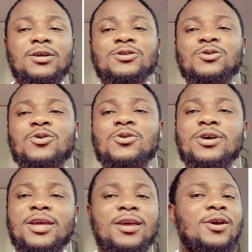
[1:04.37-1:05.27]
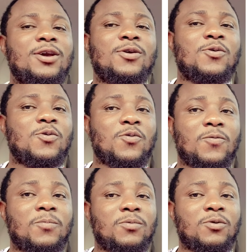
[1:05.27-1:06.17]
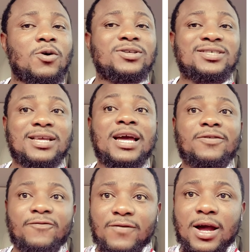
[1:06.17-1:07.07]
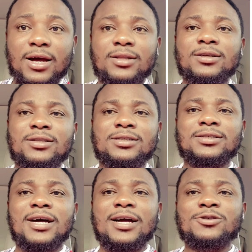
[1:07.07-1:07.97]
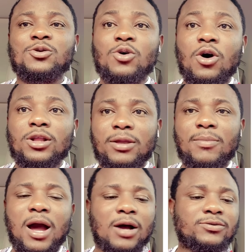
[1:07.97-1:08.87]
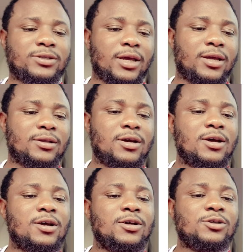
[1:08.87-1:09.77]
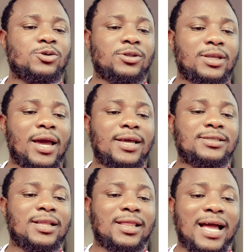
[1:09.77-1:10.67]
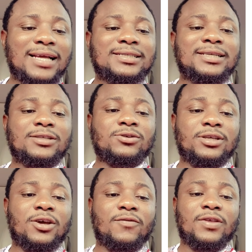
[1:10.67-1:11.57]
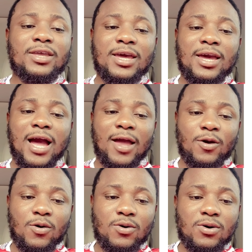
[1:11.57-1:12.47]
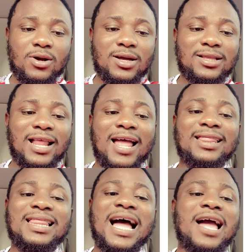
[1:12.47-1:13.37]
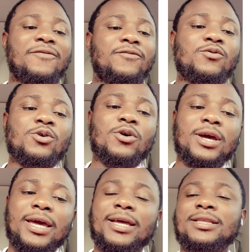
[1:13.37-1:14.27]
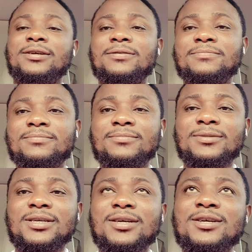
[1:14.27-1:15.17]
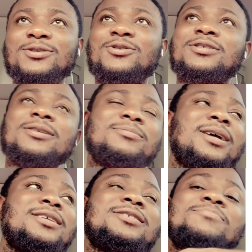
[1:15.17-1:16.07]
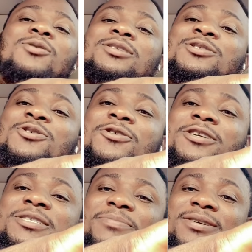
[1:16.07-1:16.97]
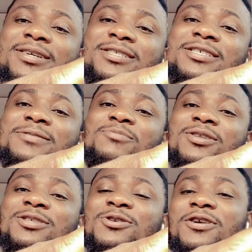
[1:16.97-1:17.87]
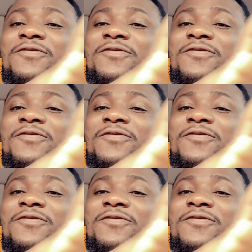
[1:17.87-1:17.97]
So a concerned fan decided to call him out, saying, "Today is the last Saturday of the year, Ayo. Now lie fool your head." So it seems like this monitory spirit, this monitory